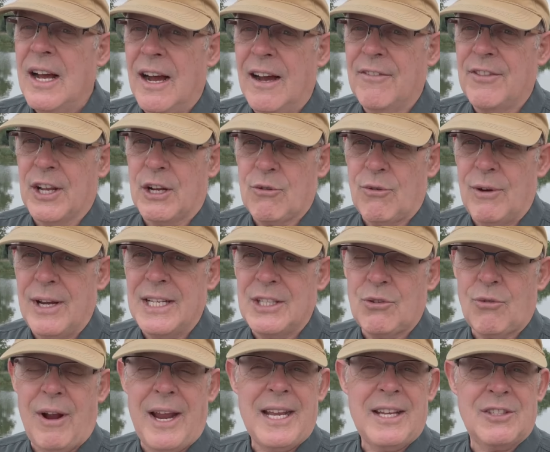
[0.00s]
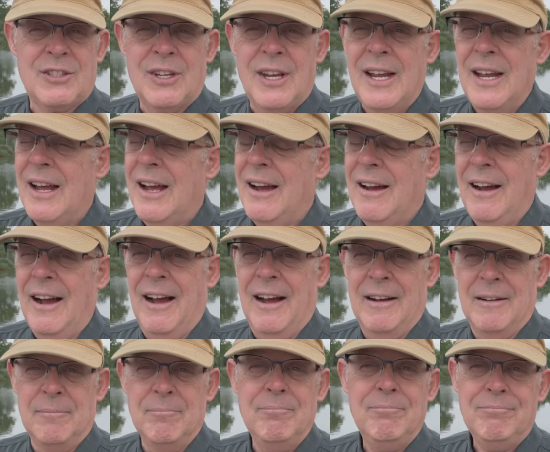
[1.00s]
of the Green Drakes.
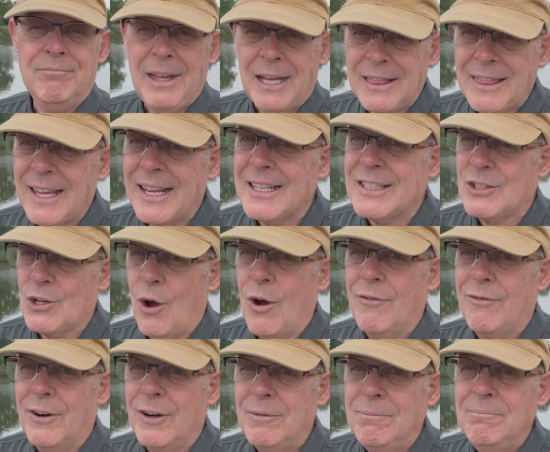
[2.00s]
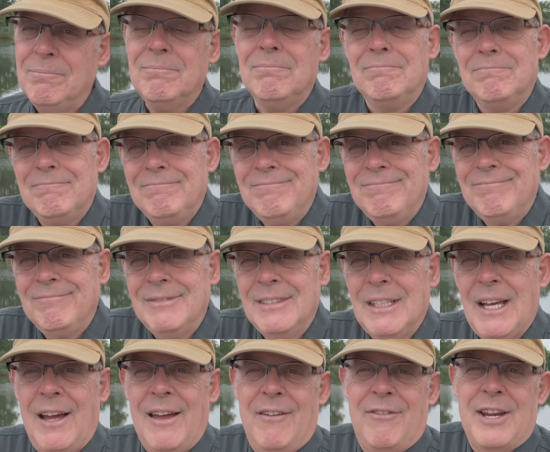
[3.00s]
I think it's over.
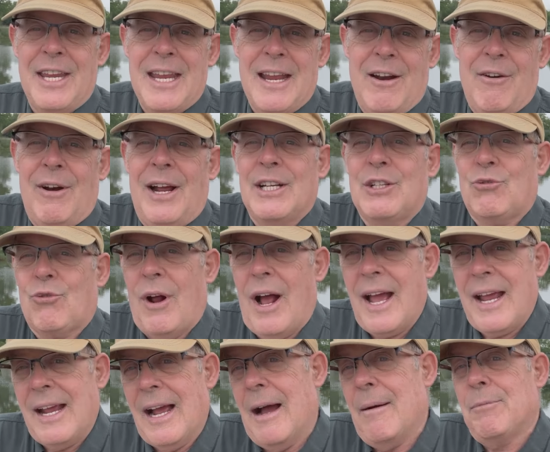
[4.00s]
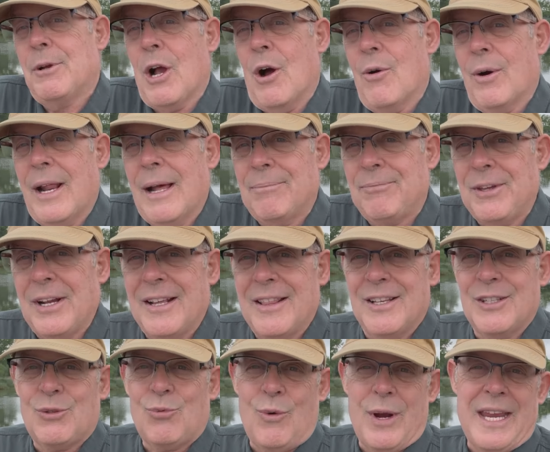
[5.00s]
Every year I try. I'm going up there
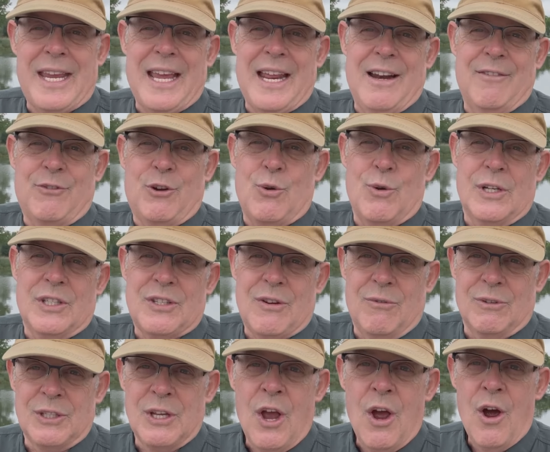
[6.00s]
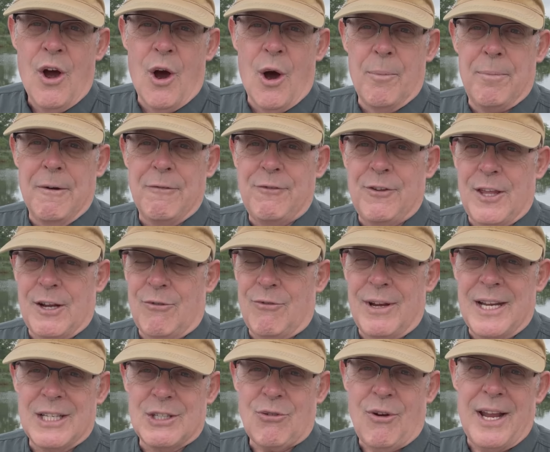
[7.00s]
this weekend. Of course, I was hoping for the
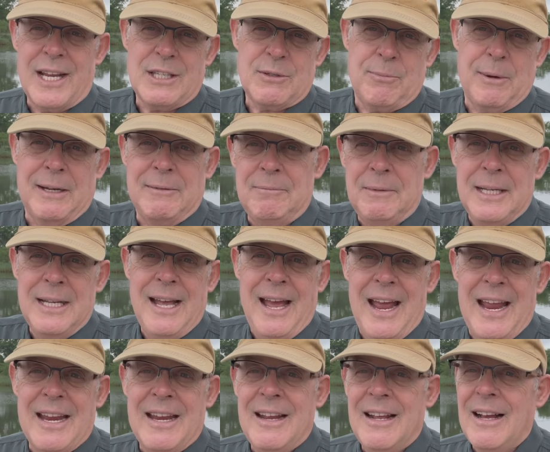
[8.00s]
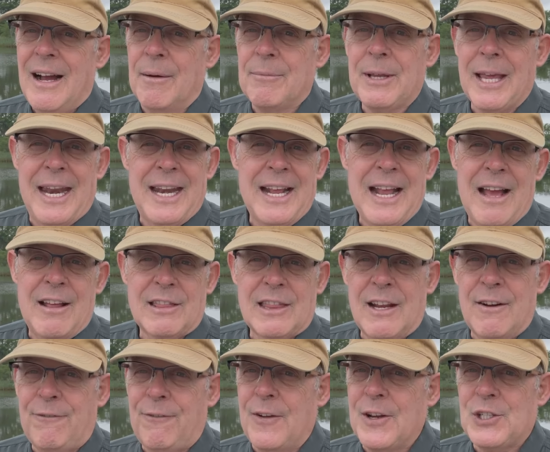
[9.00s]
Green Drakes, but hey, I'm getting out
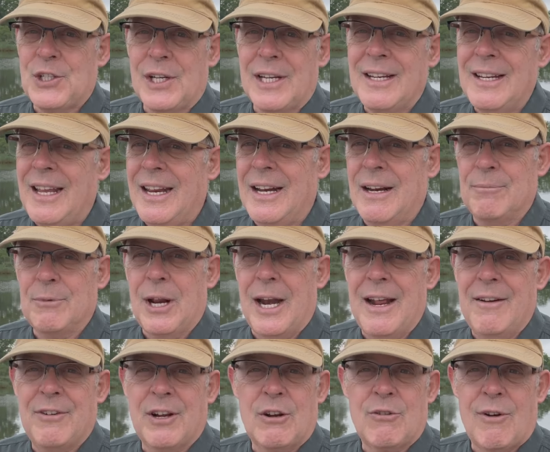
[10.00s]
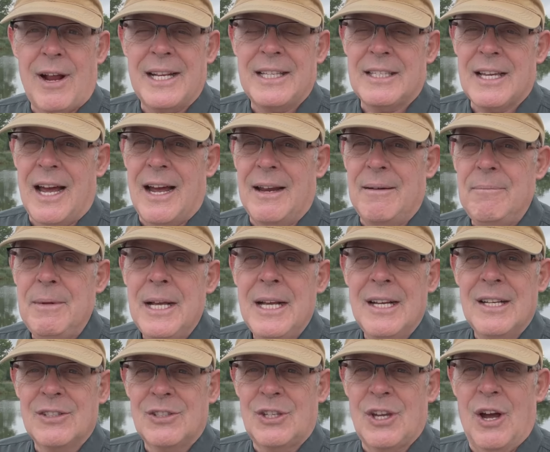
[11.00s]
there fishing, and I'm going to have a great time.
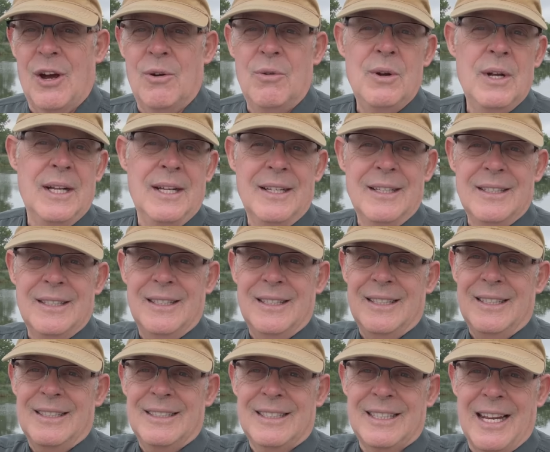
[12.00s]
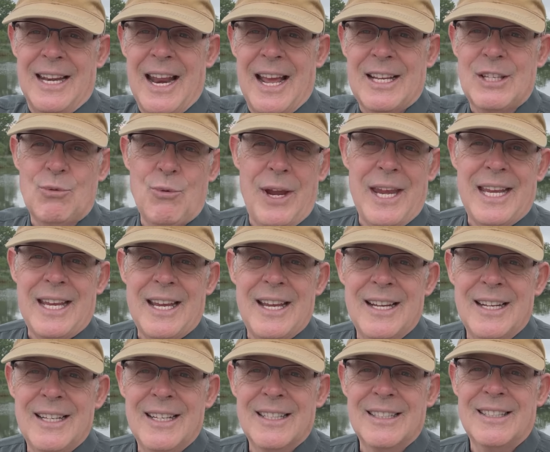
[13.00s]
So, to next week.
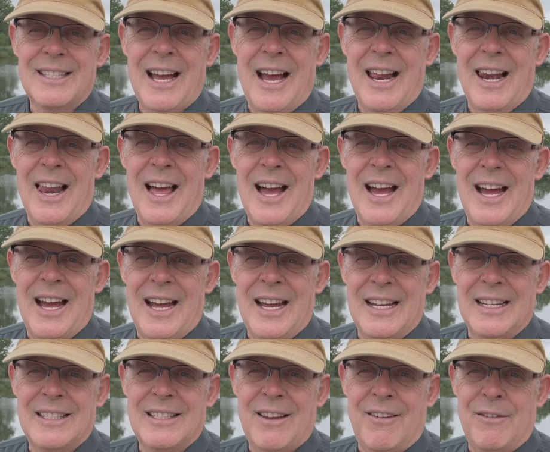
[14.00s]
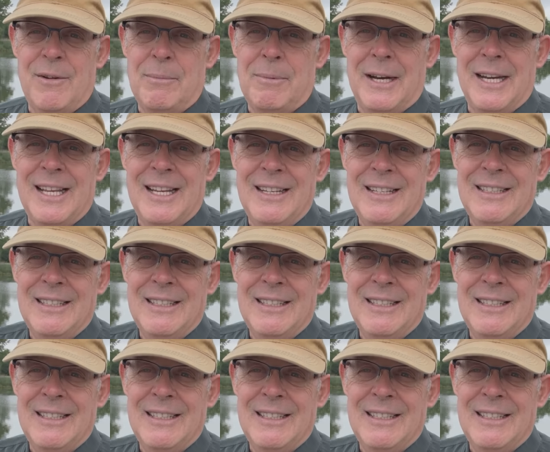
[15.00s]
Tie lines, everybody.